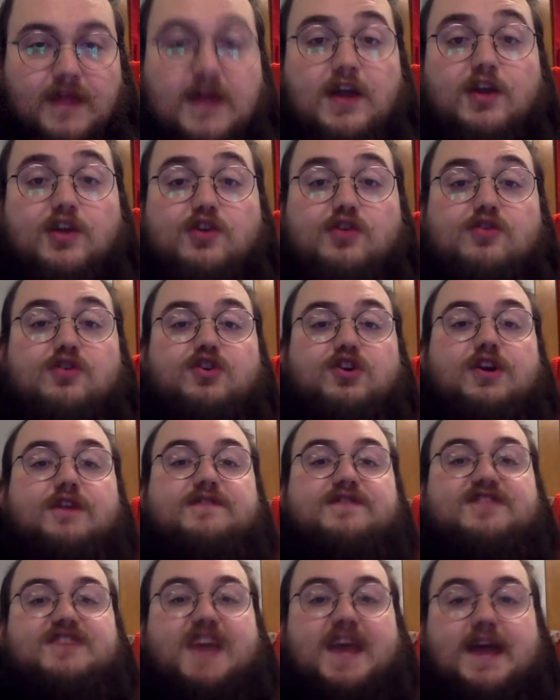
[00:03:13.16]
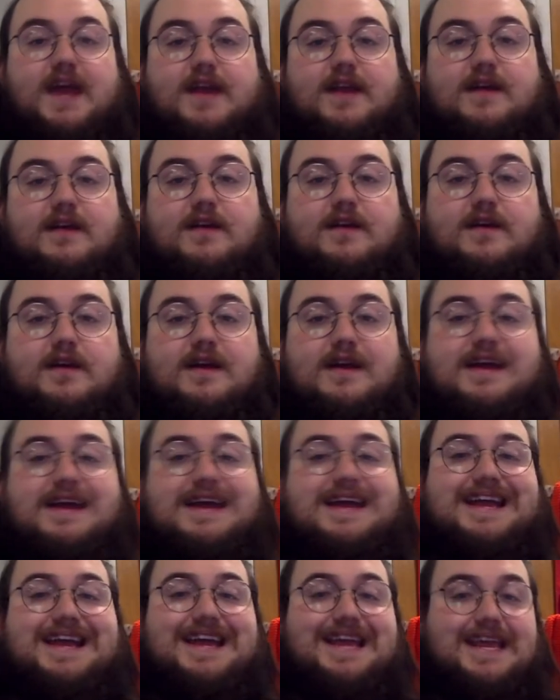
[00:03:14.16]
You should have said,
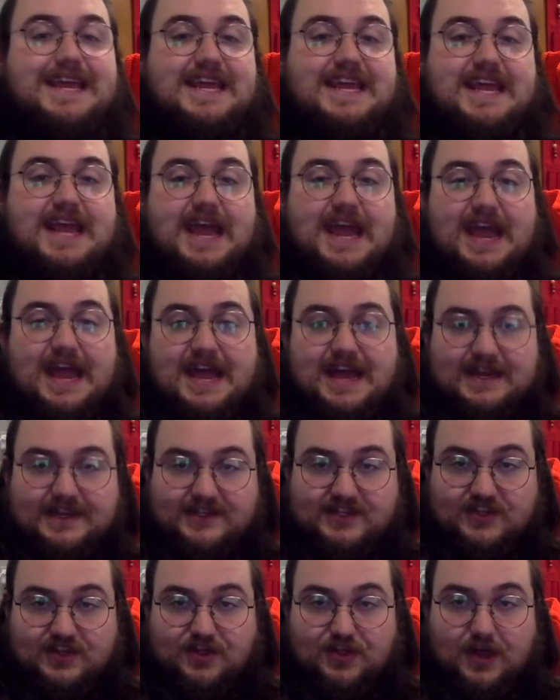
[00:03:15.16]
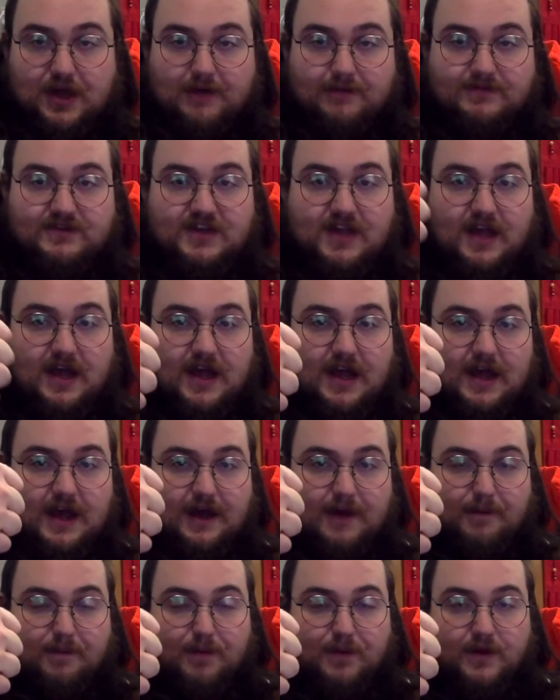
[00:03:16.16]
yes, thumbs
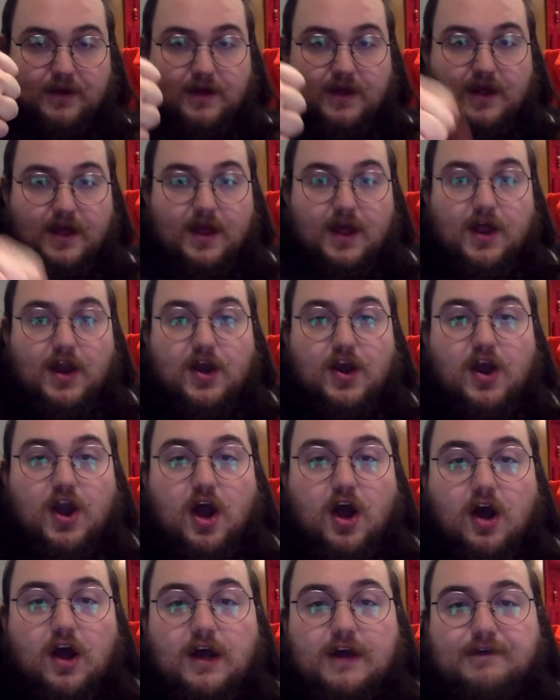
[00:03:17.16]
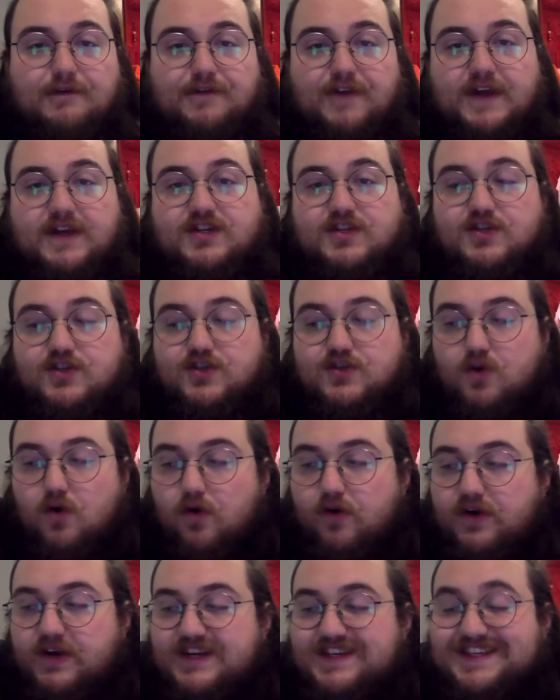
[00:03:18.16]
up. Nonfiction
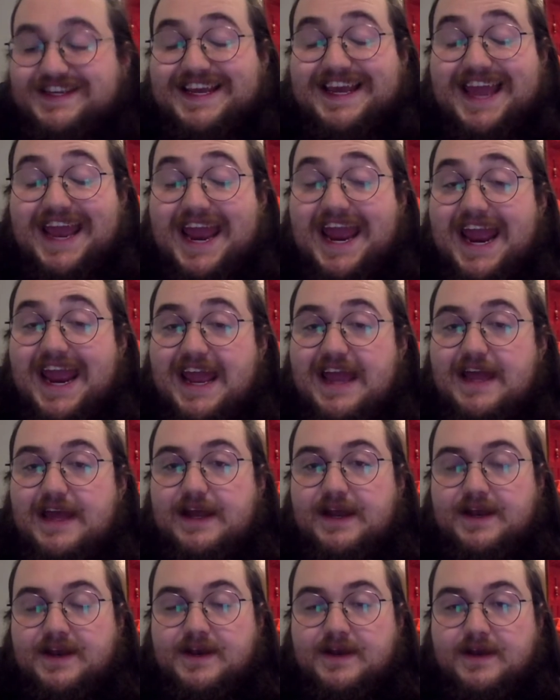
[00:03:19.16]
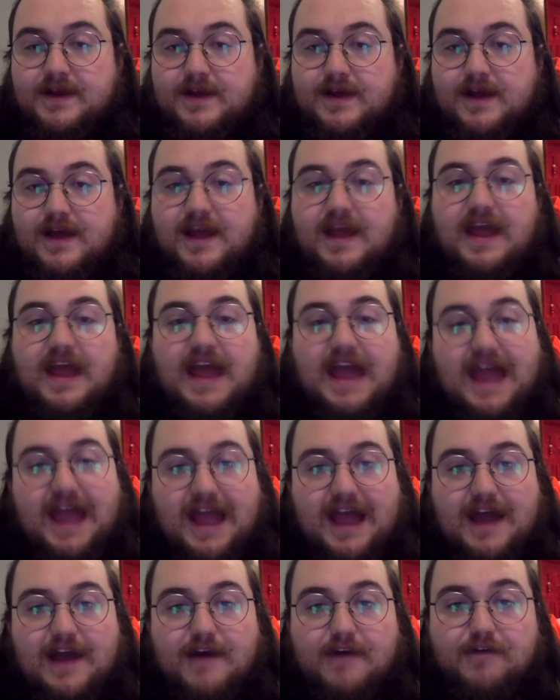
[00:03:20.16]
stories can
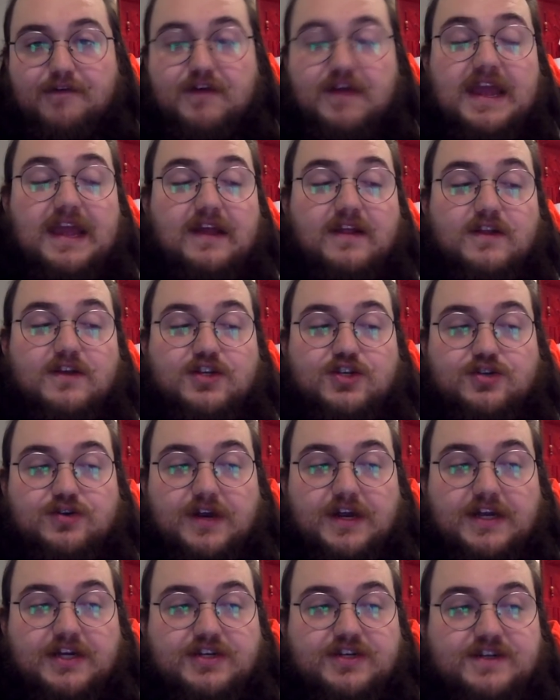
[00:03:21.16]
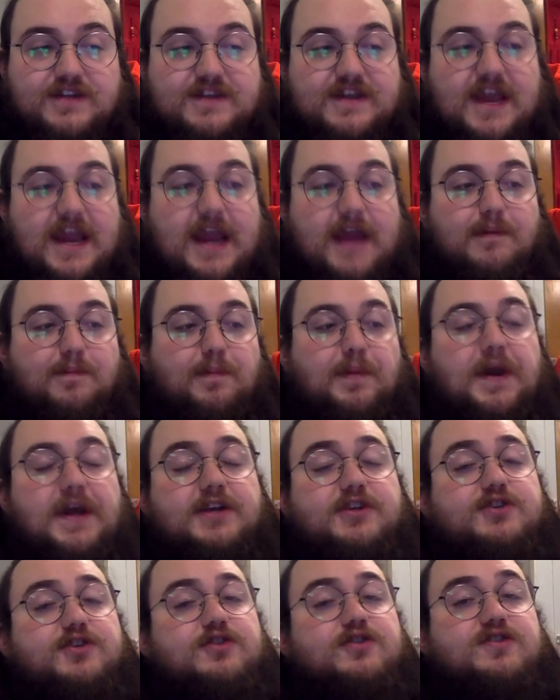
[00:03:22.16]
have illustrations and
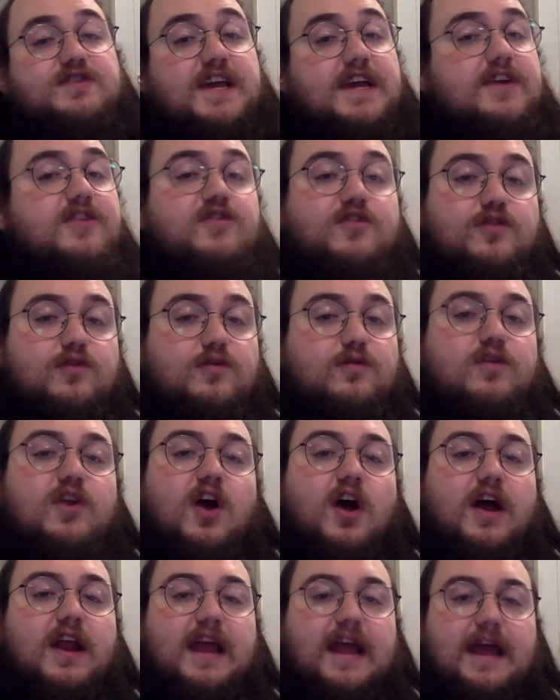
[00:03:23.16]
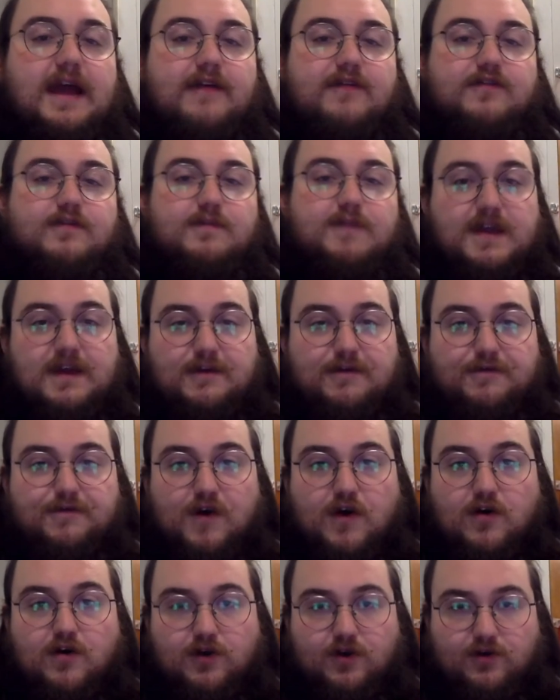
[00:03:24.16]
pictures. They do not have to be
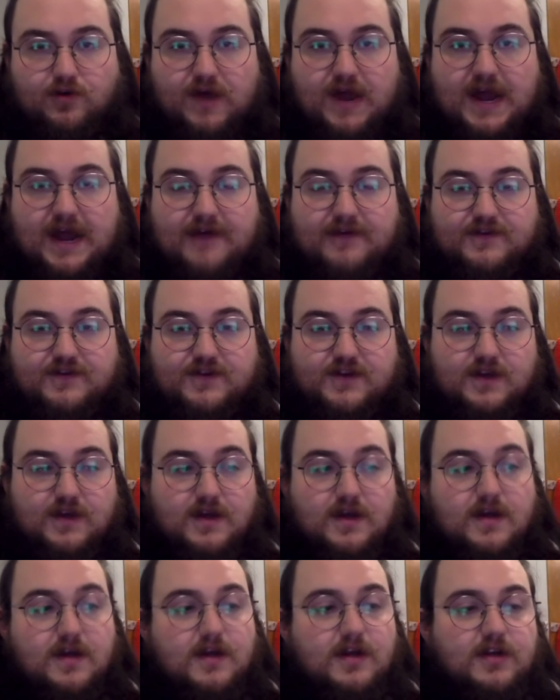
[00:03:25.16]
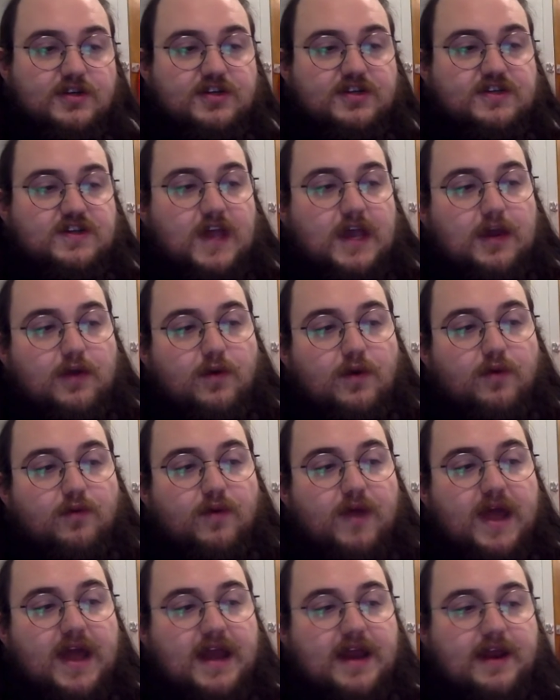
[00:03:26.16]
photographs. Just like we
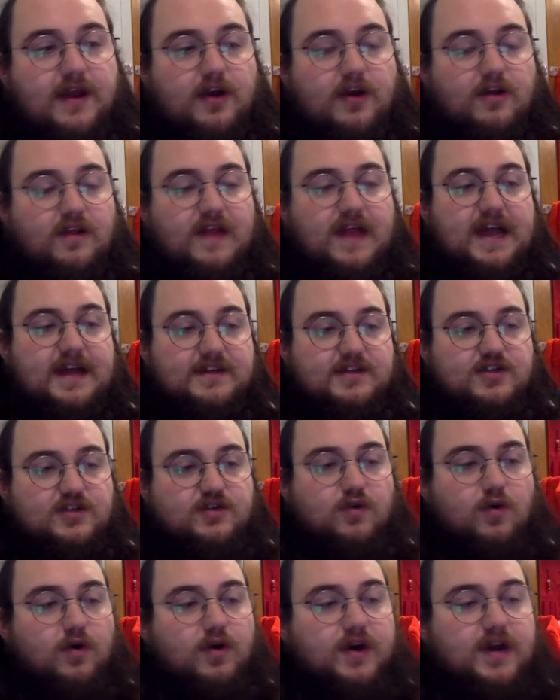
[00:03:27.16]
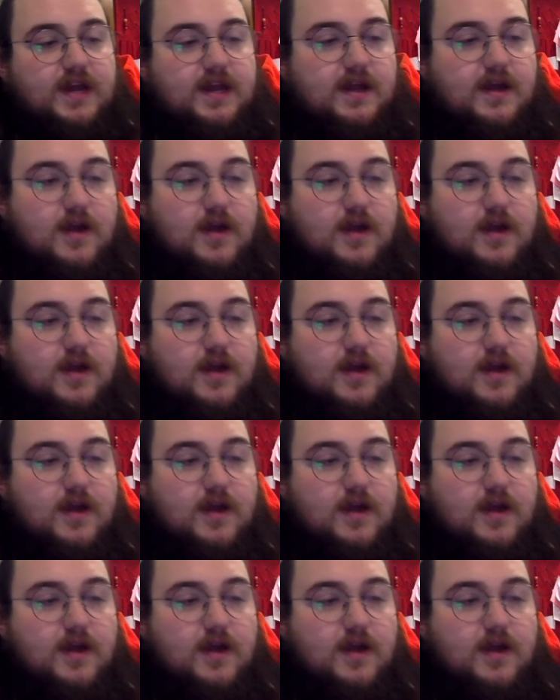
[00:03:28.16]
read in our last story,